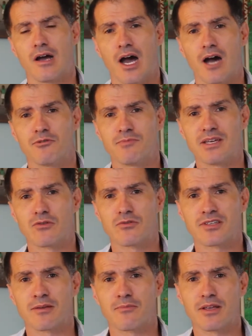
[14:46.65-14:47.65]
uh, would be to
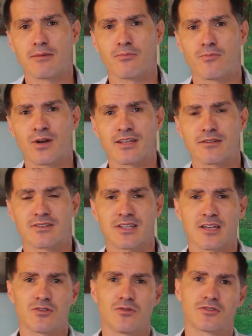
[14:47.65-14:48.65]
simply bring the
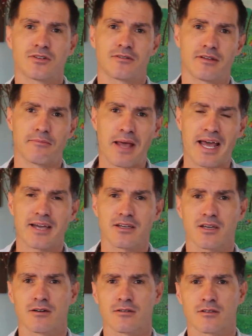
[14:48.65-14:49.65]
statues on their
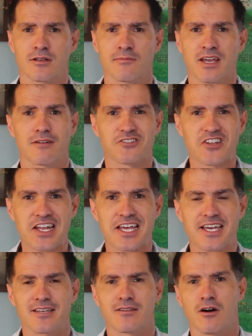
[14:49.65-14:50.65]
back, on some kind of
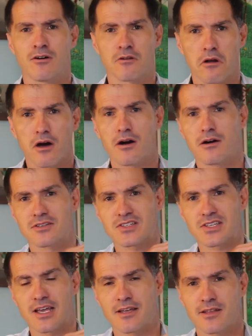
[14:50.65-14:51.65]
sled, on
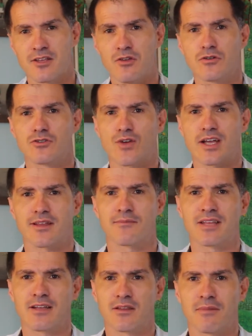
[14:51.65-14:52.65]
logs, and then you could drag them
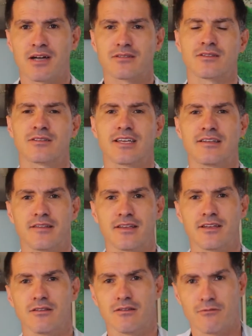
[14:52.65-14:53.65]
down the mountain, and
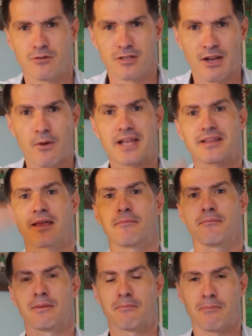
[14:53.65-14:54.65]
then you would erect
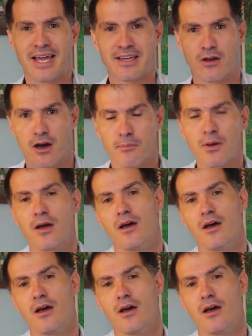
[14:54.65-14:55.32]
them back up